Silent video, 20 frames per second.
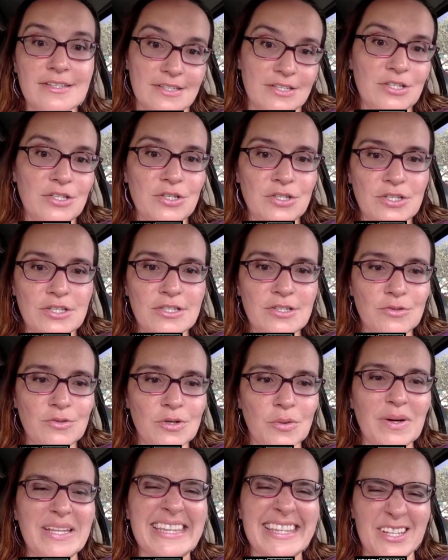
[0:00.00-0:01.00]
a little bit,
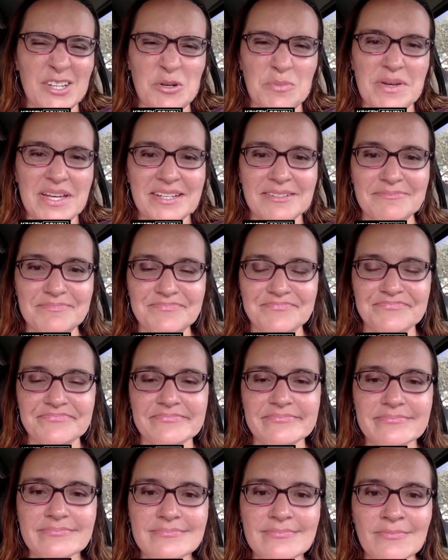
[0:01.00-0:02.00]
at
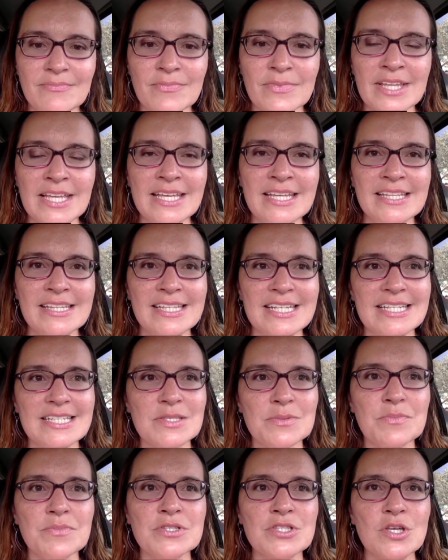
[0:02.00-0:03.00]
least. So,
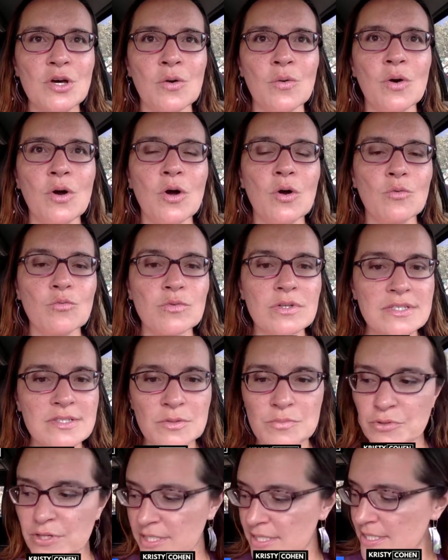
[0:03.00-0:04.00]
Russell
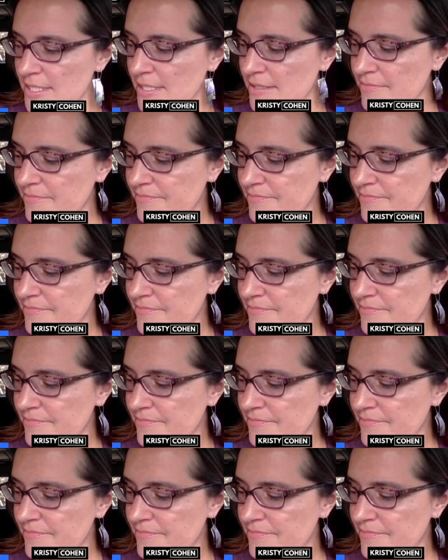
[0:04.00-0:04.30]
Brunson,